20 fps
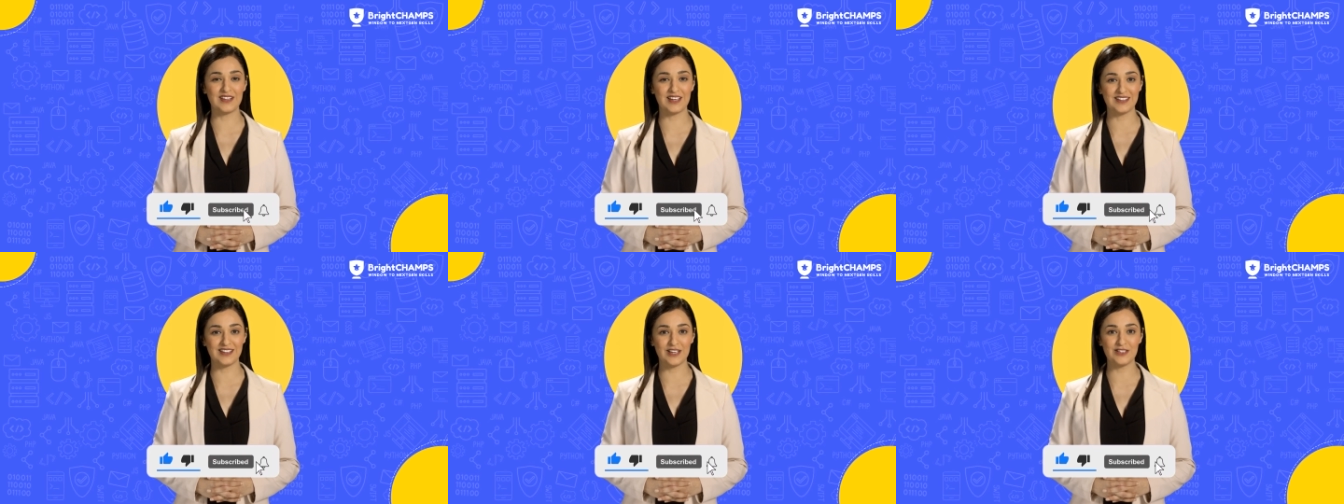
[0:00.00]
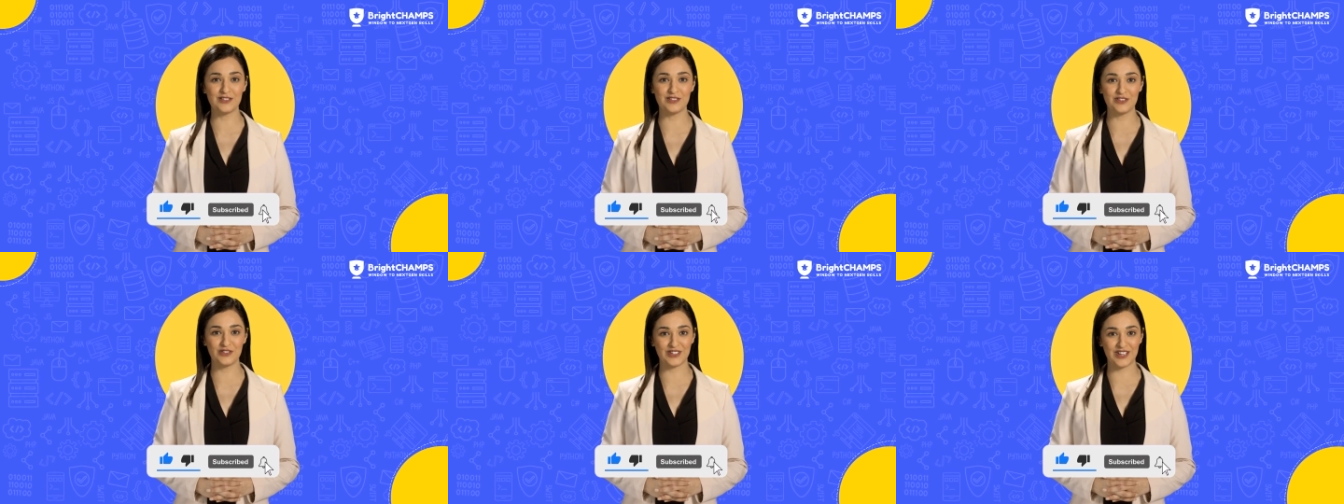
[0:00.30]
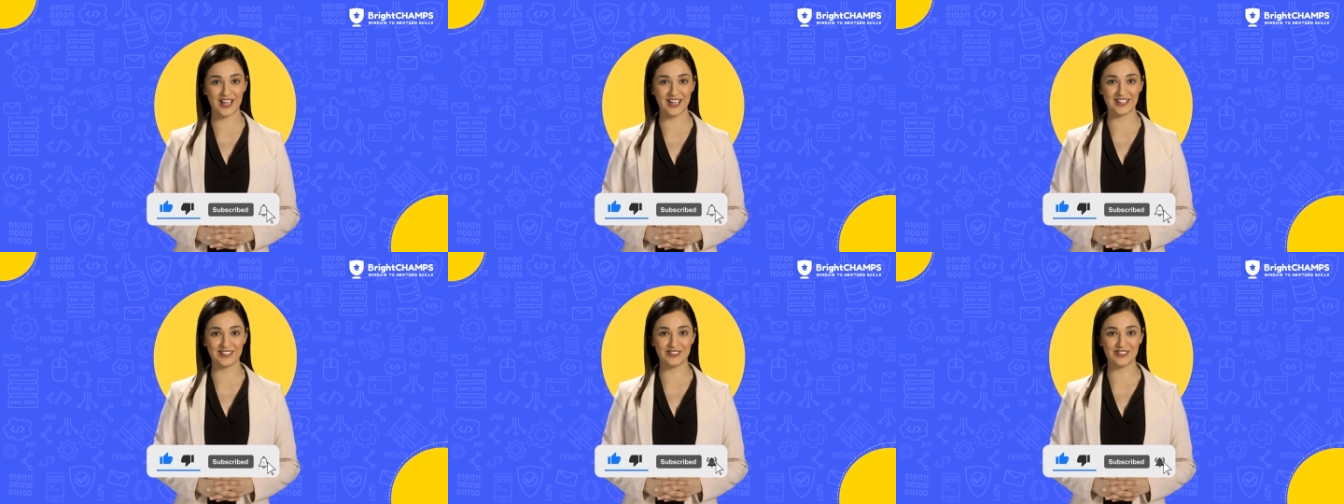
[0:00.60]
that lets your
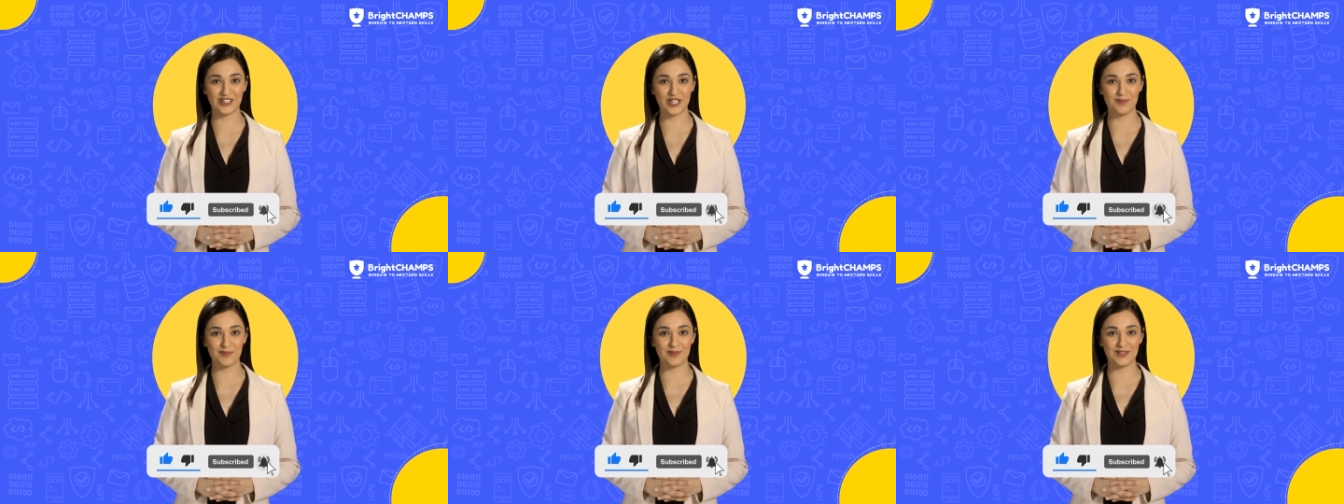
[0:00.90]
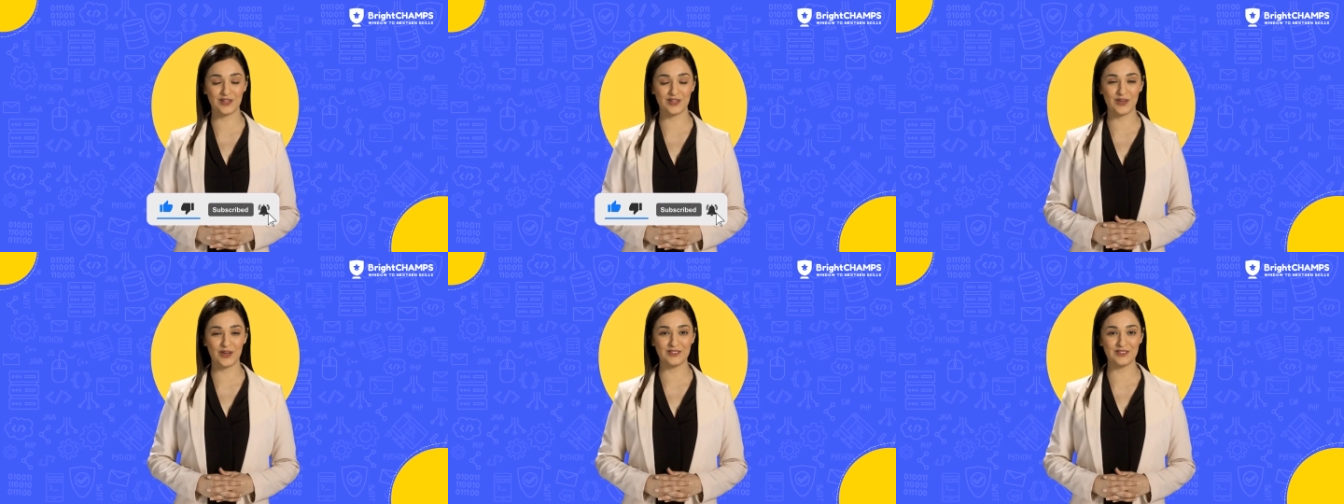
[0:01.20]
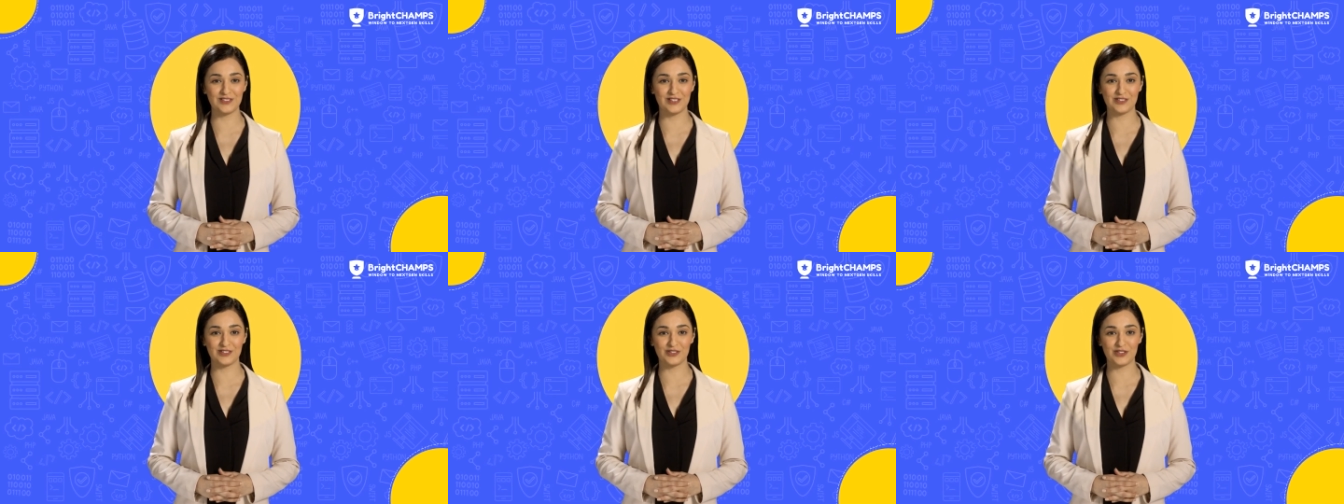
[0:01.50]
child shape their
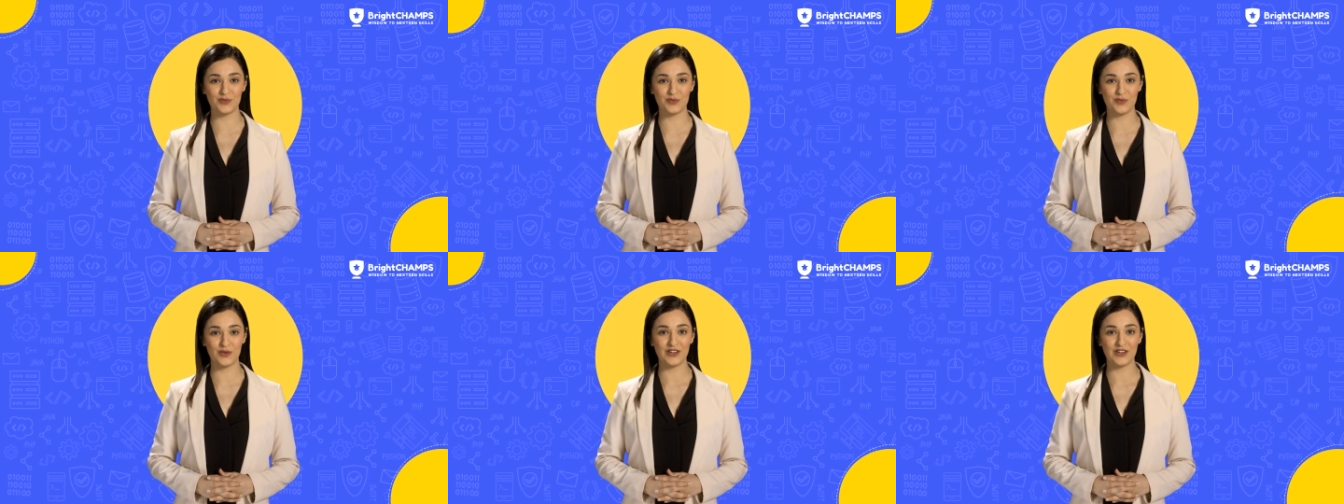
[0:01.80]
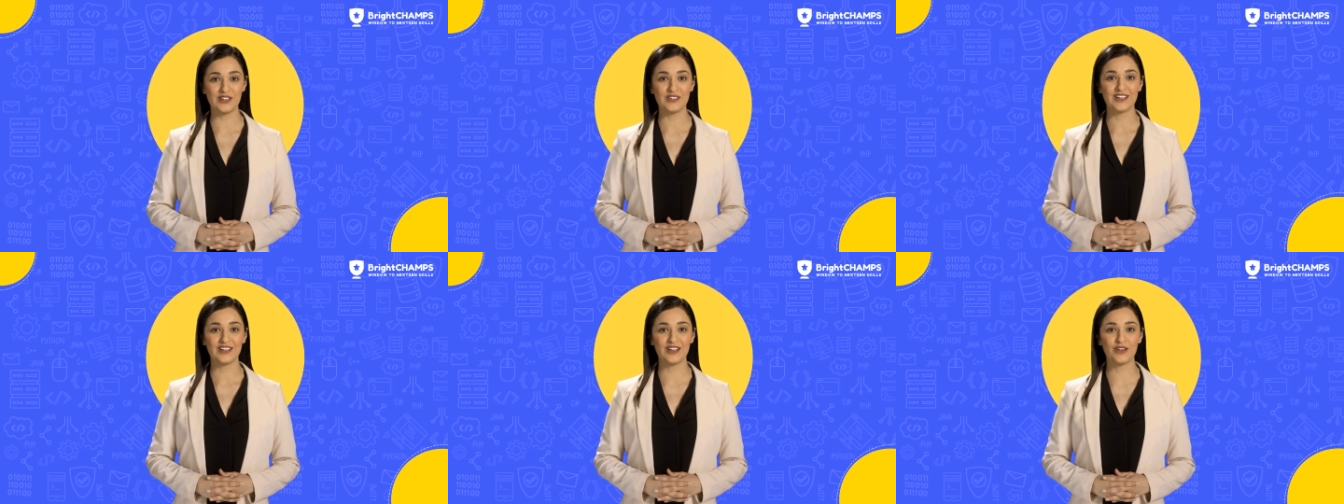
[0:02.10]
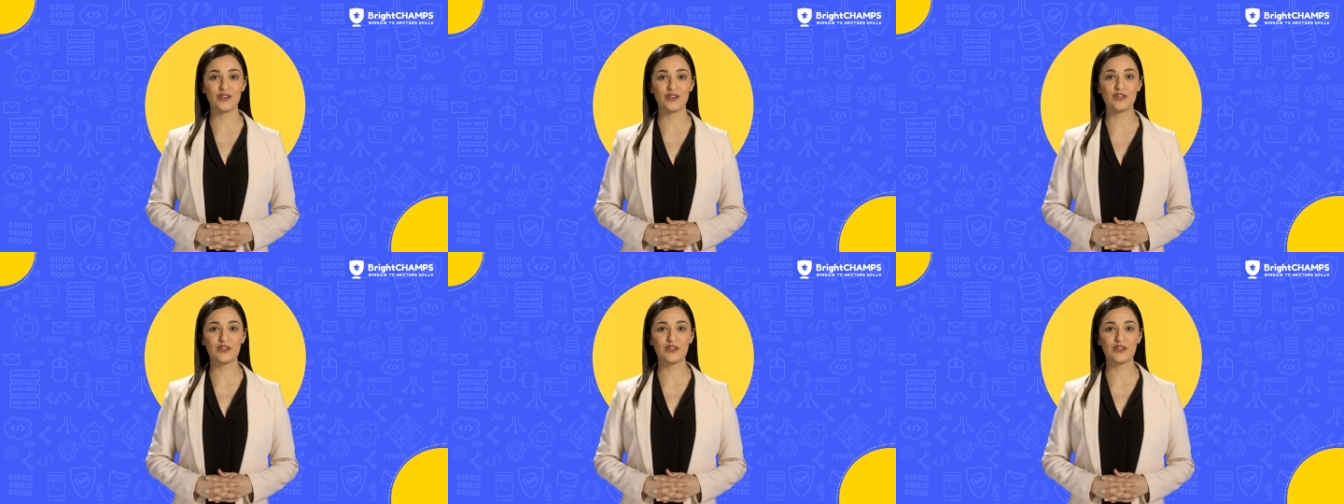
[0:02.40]
own digital world?